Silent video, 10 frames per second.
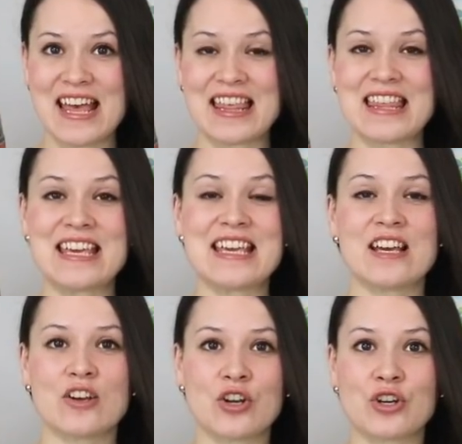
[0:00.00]

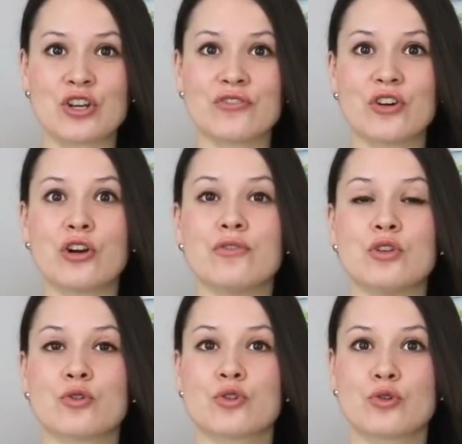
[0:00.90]
the curve of
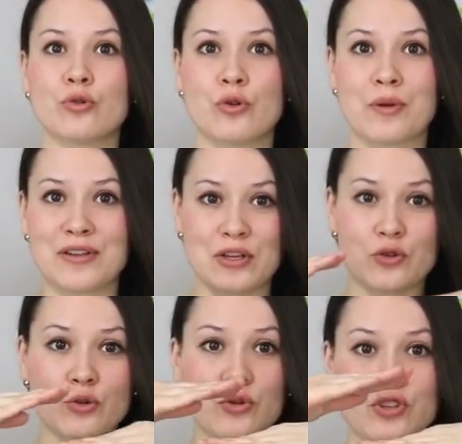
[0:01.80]
your shoulder because
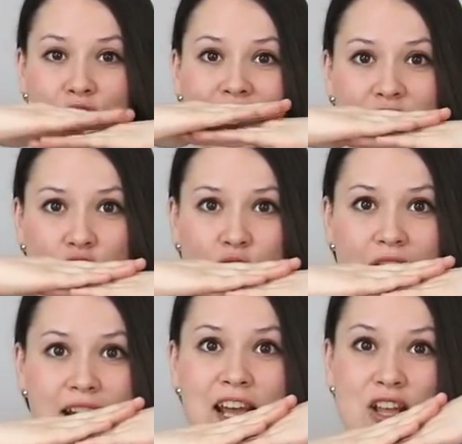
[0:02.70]
our shoulders are not
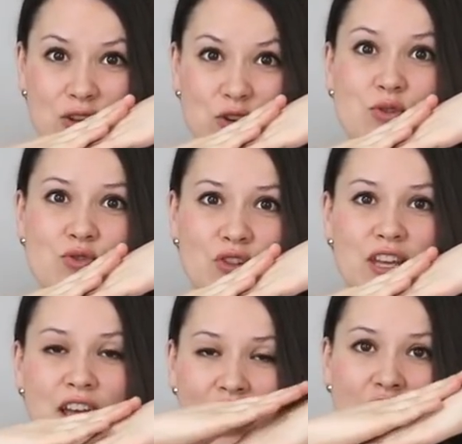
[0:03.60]
straight. They're
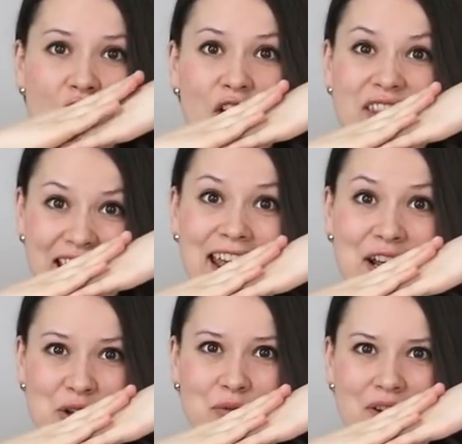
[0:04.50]
usually on the
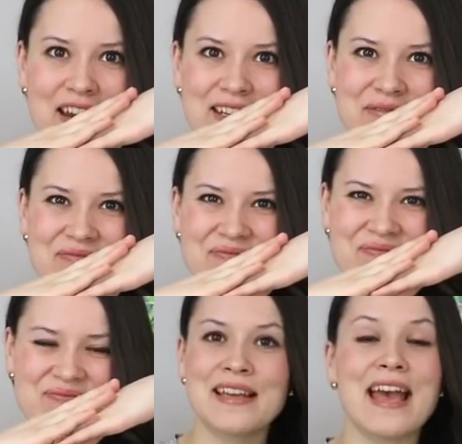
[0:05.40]
angle, right?
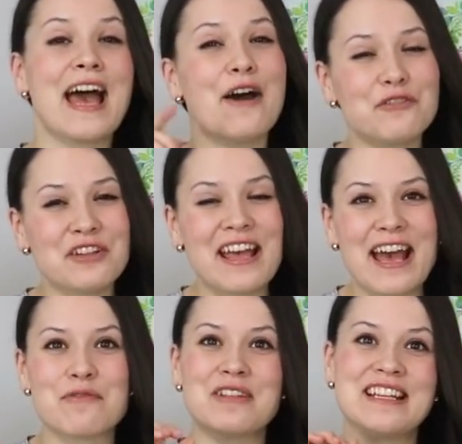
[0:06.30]
After
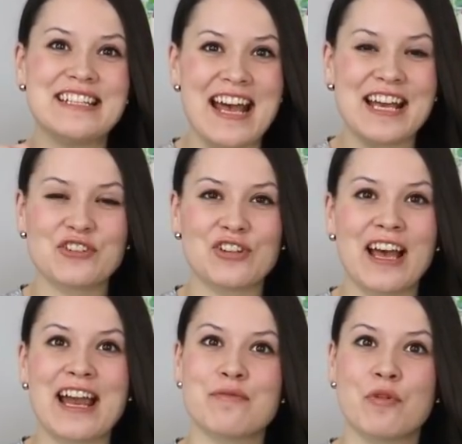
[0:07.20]
that, with a dashed
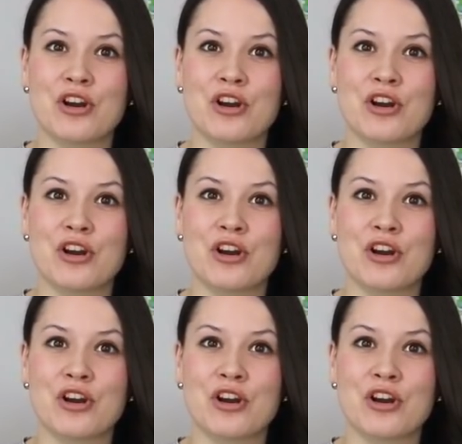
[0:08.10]
line,